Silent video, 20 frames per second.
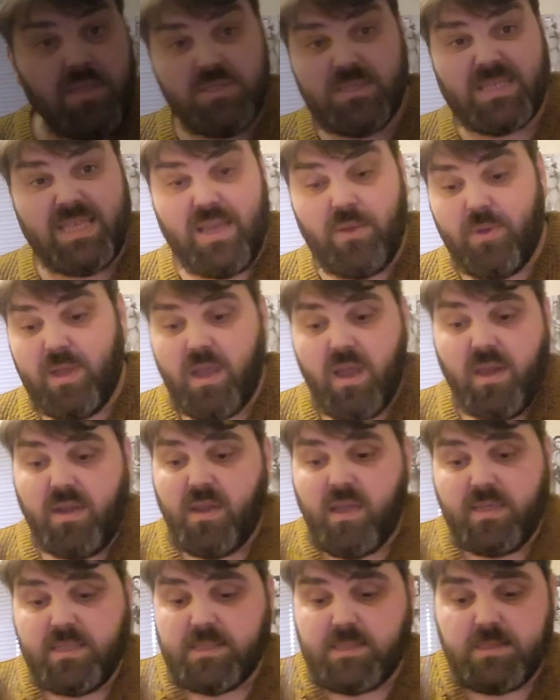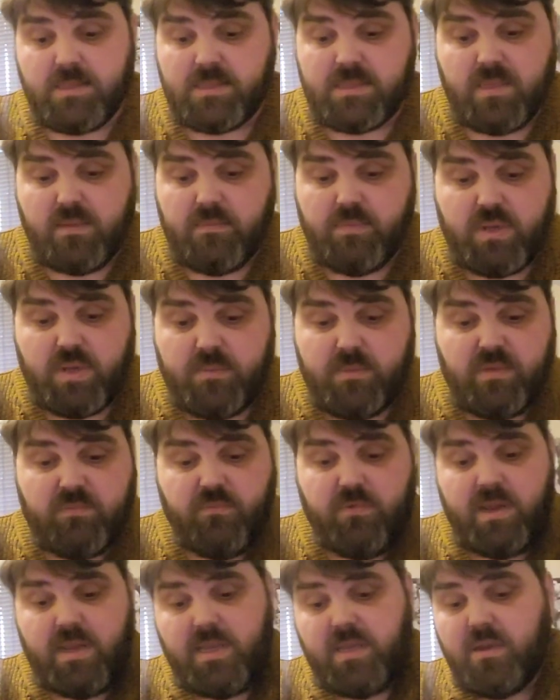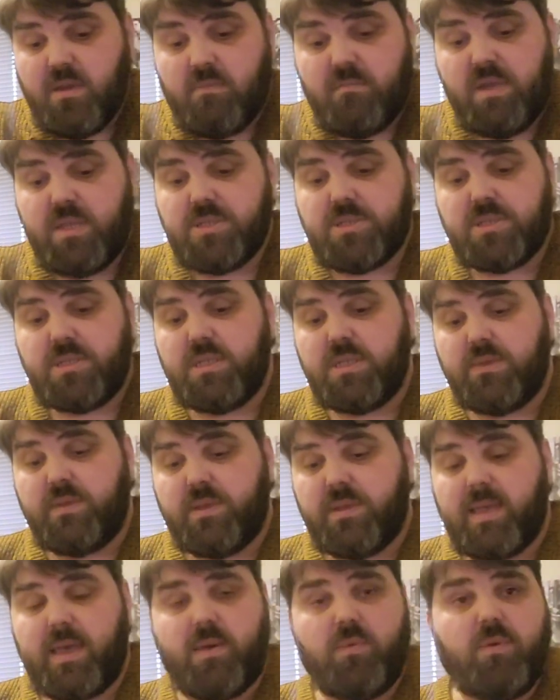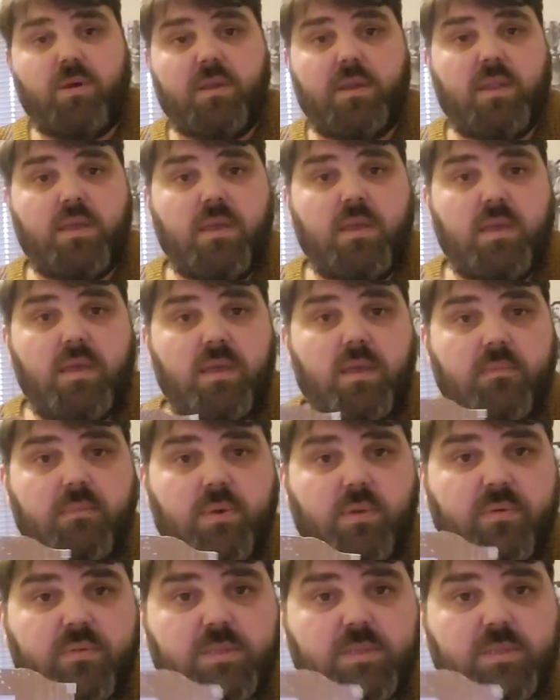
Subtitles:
So there we are, nice and simple. I mean, really not much to do in that one, but